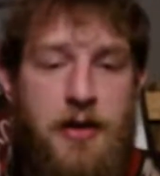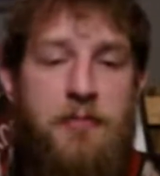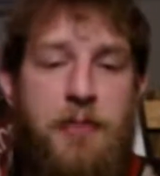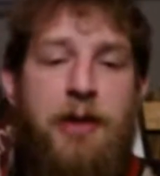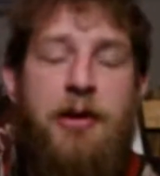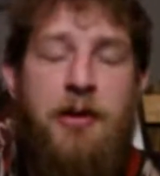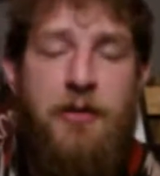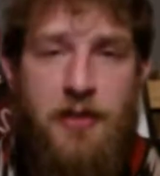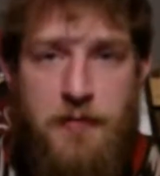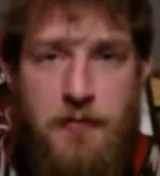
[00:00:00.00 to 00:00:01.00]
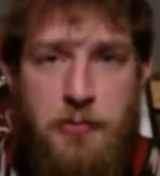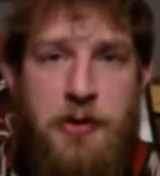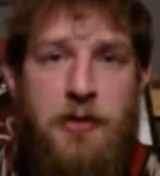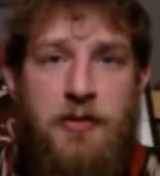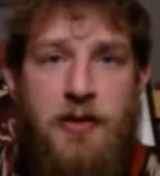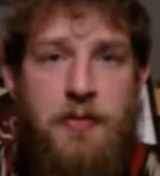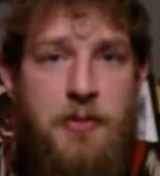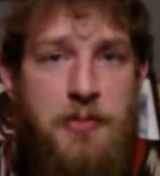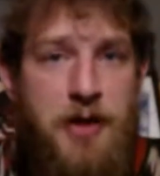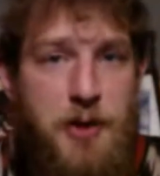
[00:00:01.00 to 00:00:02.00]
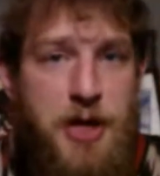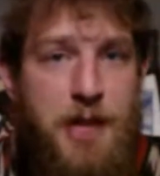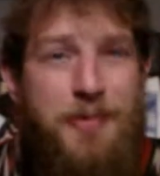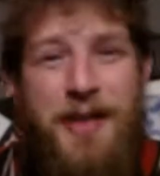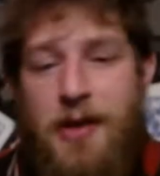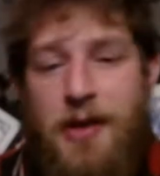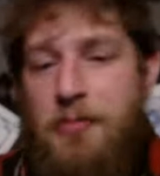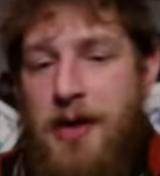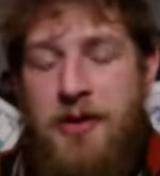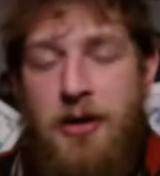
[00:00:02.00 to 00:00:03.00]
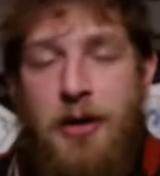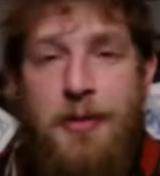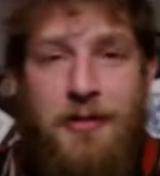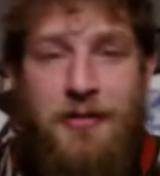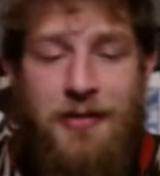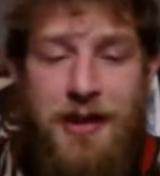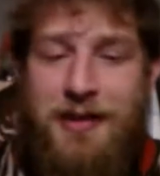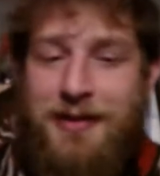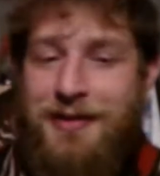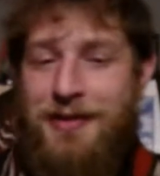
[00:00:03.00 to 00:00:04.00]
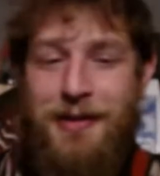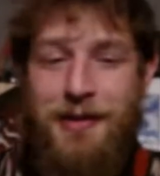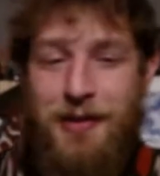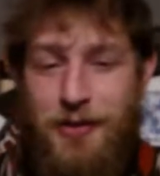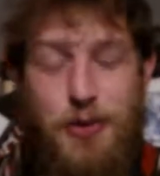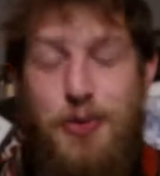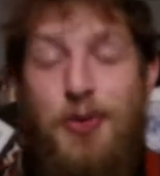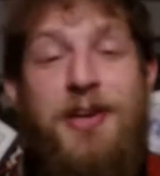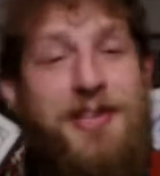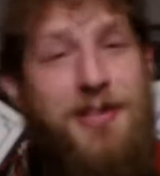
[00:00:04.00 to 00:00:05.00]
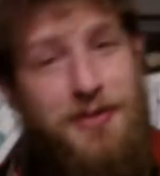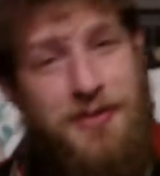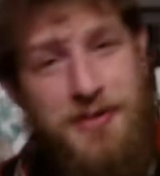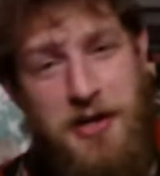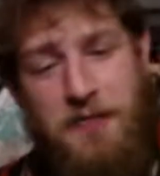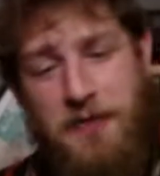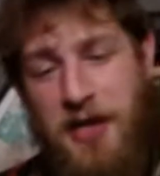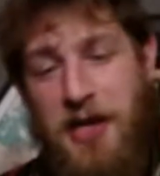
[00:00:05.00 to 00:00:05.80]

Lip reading: bettering yourself and putting yourself in a better shape, and then buy the armor is a treat to yourself.